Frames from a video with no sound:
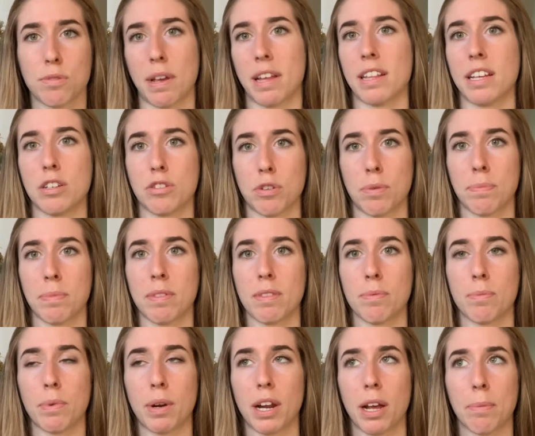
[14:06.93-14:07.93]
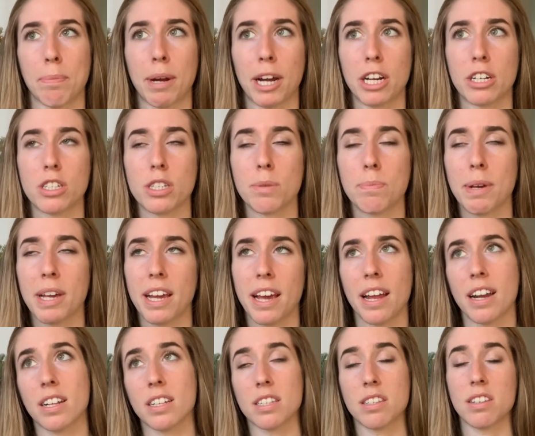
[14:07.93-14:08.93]
at least from what it appears to be,
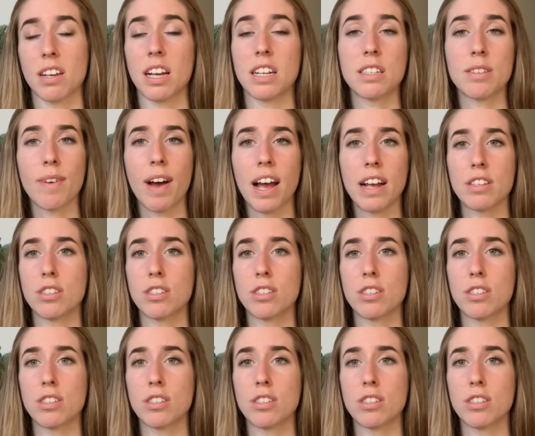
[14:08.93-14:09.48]
and it's fine.